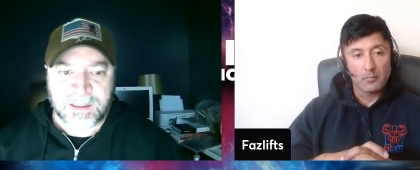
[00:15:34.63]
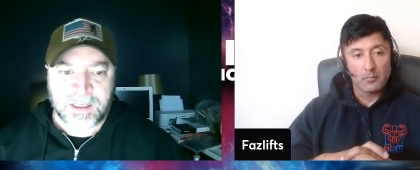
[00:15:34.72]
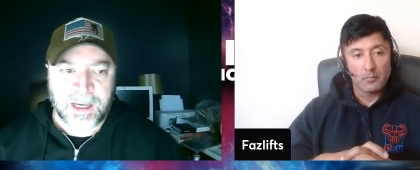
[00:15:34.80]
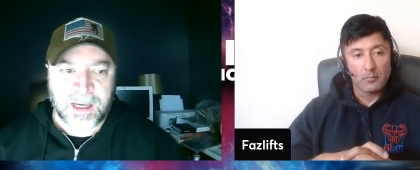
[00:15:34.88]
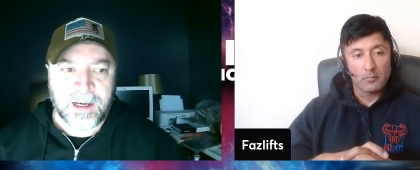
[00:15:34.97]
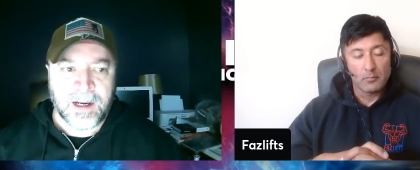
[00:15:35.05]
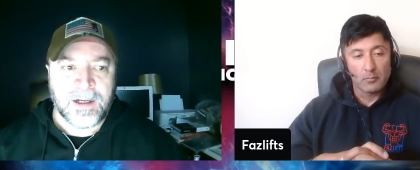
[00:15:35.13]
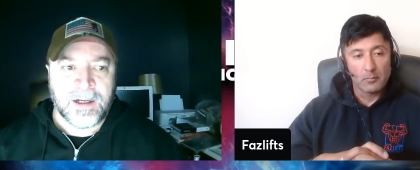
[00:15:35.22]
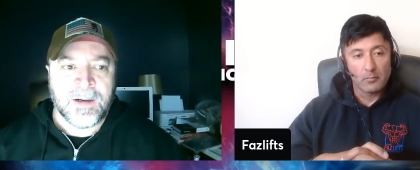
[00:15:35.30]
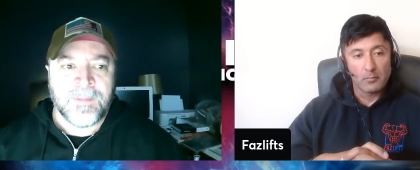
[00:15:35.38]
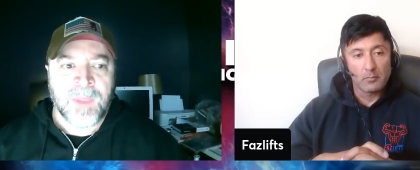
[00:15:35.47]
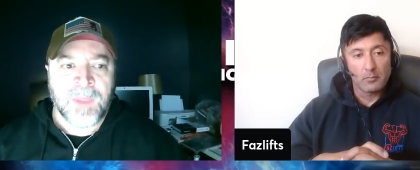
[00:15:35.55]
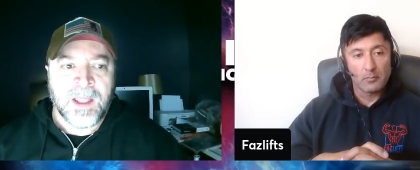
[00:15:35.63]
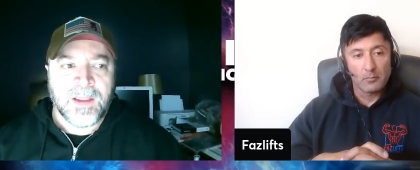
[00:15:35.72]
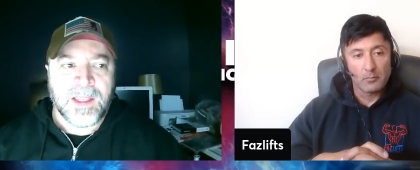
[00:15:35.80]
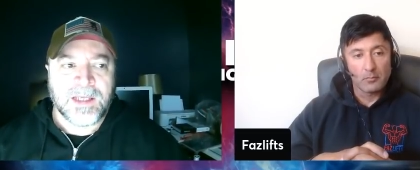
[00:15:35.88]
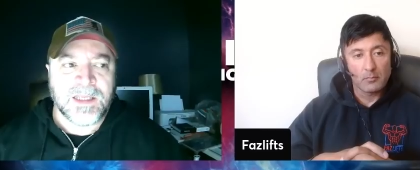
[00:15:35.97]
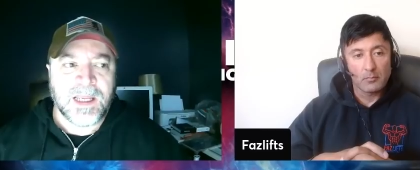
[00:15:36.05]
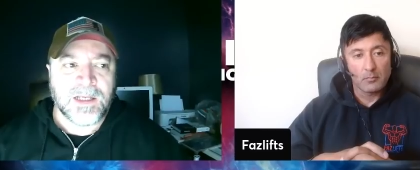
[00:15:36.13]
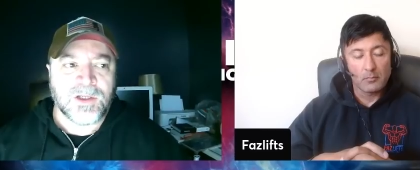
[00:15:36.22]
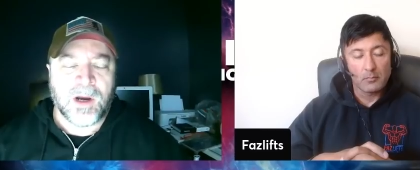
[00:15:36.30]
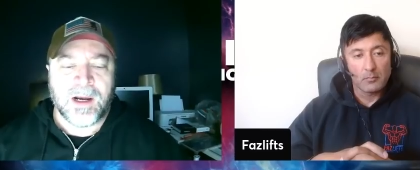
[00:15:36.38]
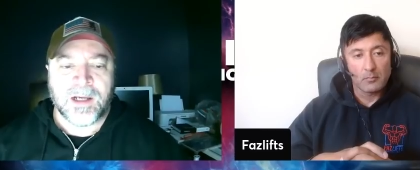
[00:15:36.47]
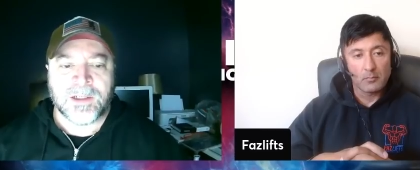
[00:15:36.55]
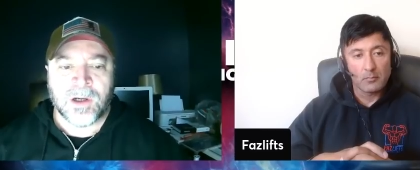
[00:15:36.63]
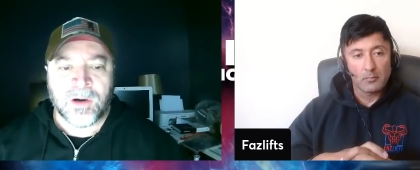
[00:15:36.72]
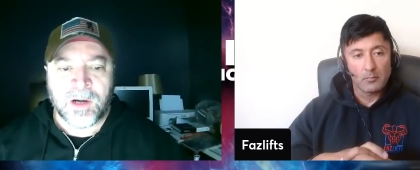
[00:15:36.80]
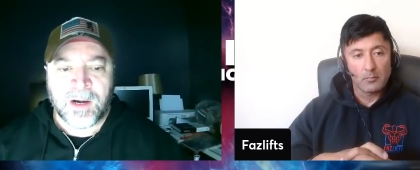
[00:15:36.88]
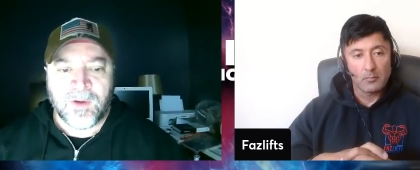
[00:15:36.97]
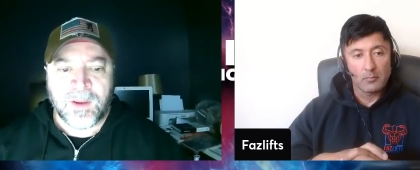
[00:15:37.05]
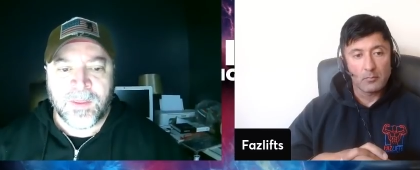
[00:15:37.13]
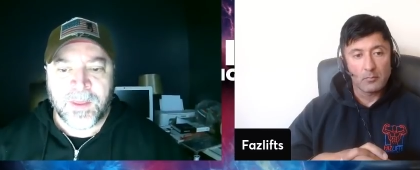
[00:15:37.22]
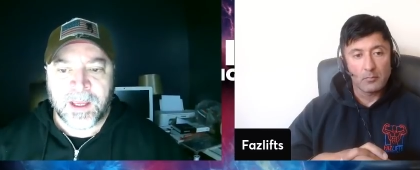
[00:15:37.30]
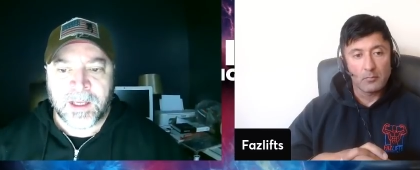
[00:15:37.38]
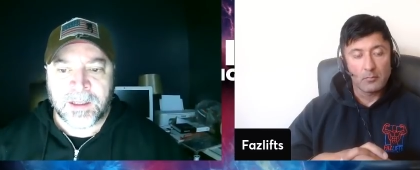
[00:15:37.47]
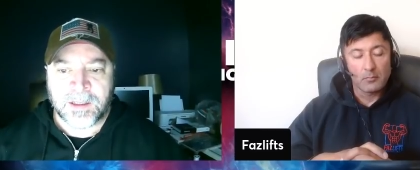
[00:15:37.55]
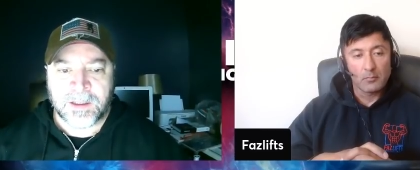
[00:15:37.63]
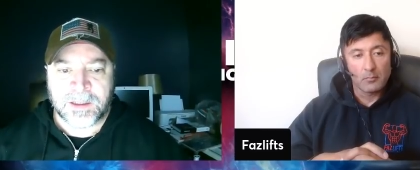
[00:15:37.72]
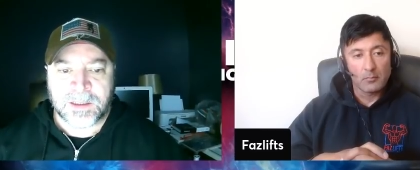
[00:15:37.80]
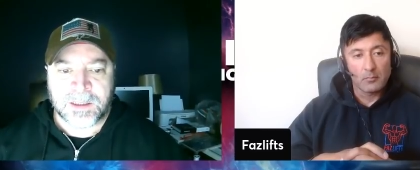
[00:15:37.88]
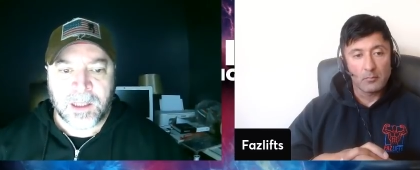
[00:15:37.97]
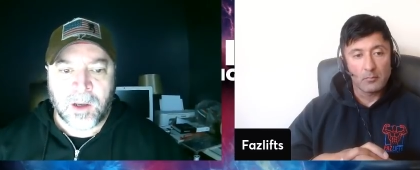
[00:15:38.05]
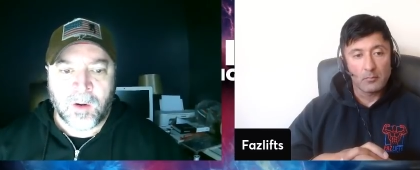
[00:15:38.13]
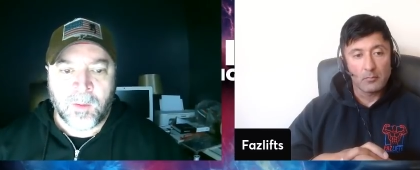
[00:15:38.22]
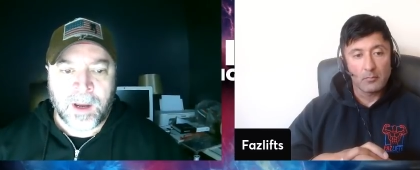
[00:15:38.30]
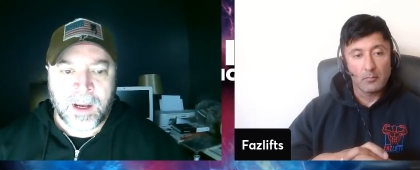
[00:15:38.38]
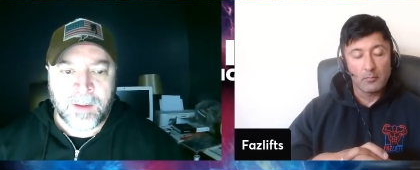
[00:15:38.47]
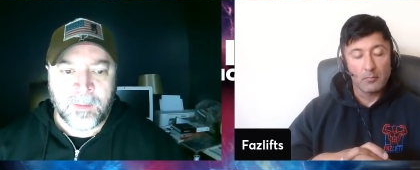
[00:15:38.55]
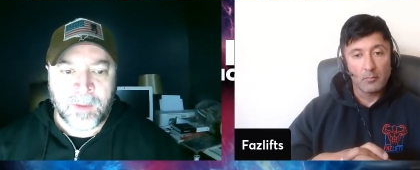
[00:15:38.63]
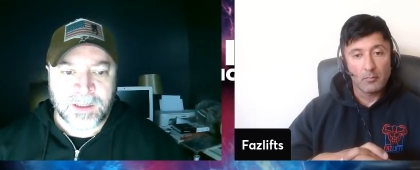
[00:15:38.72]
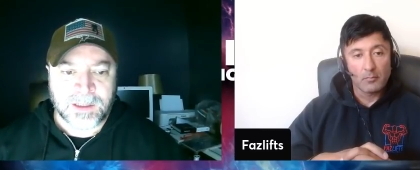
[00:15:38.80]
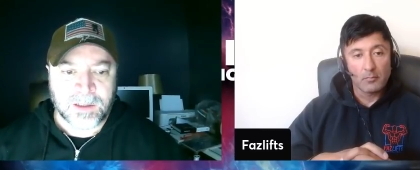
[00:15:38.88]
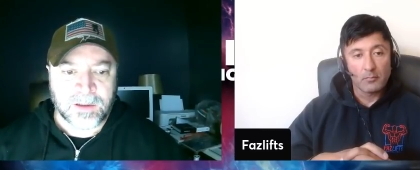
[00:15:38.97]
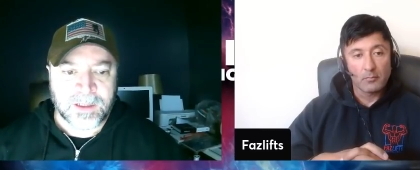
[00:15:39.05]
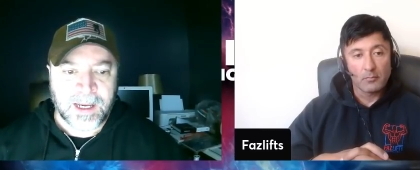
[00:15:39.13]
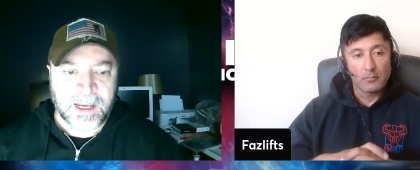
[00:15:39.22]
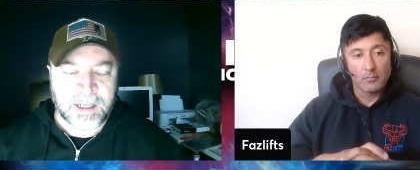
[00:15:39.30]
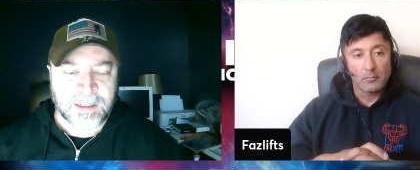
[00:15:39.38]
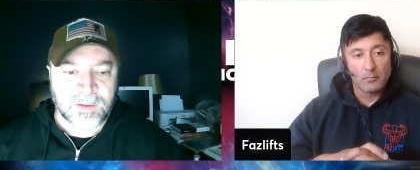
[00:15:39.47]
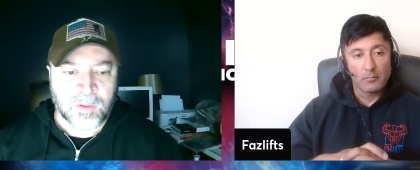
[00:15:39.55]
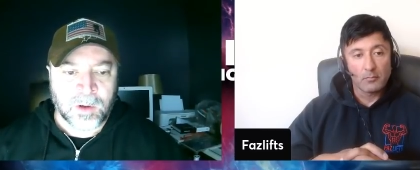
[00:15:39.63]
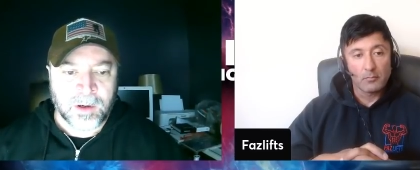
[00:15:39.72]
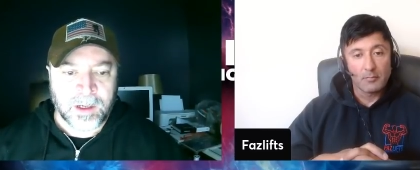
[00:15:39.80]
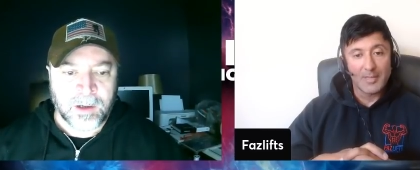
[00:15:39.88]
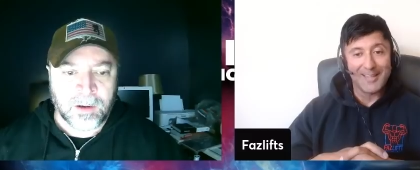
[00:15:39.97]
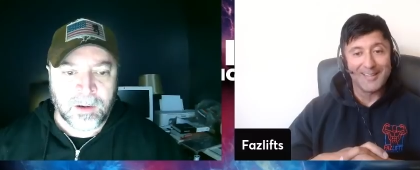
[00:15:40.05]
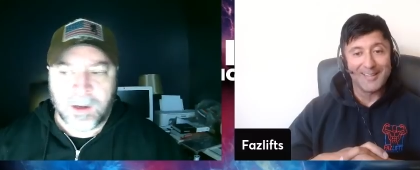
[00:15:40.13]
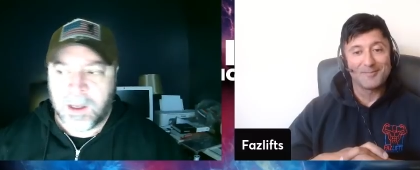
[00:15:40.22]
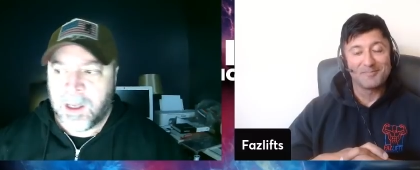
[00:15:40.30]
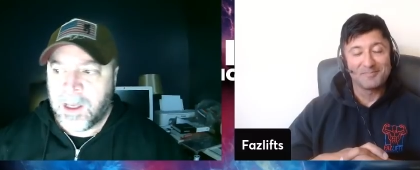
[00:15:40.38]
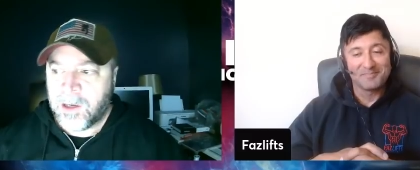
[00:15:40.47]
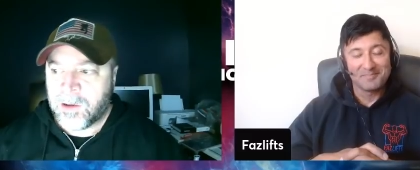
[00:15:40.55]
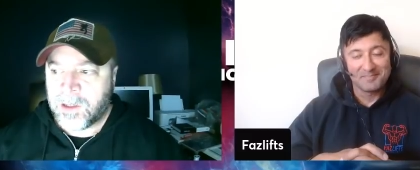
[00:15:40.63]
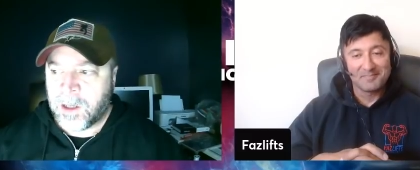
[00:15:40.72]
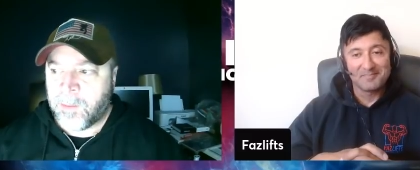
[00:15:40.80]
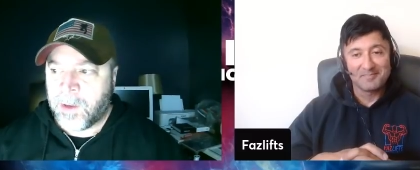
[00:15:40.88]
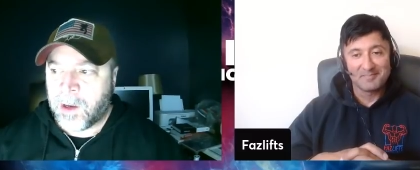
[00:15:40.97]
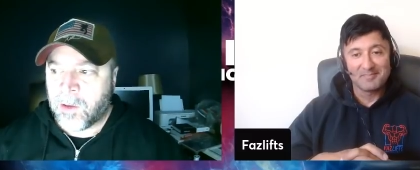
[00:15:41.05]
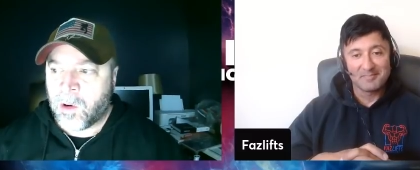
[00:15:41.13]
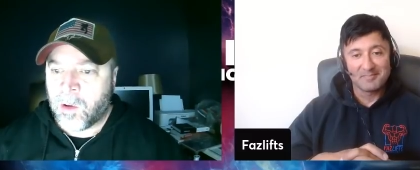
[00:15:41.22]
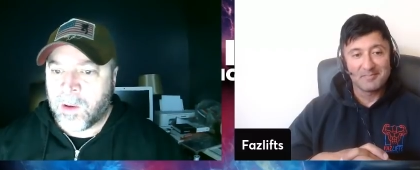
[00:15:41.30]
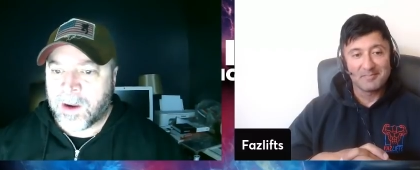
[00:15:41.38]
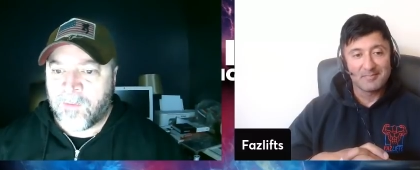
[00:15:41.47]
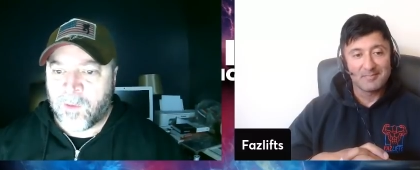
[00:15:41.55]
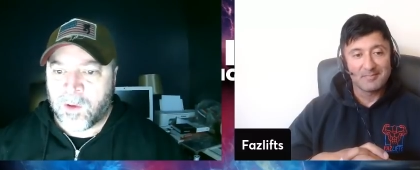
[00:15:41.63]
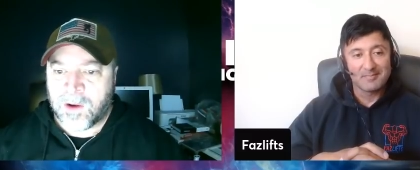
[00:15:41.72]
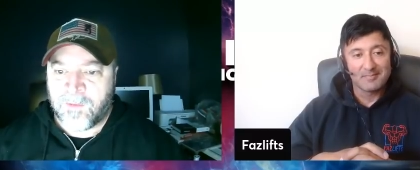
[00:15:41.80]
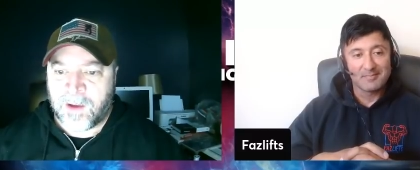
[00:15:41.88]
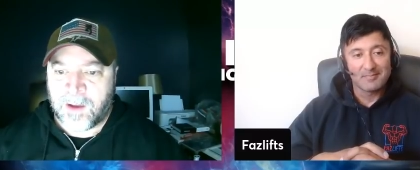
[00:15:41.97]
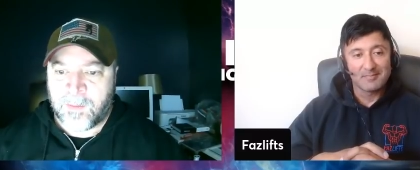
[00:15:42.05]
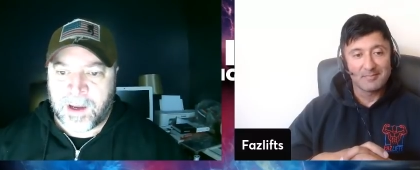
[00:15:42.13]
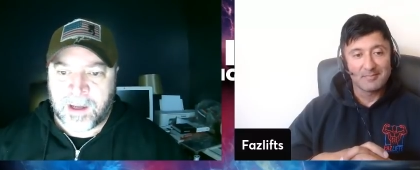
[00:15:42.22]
Speaker 1: said, let's not try to turn everything into this slow mind muscle dance where you're your dumbbell rowing 45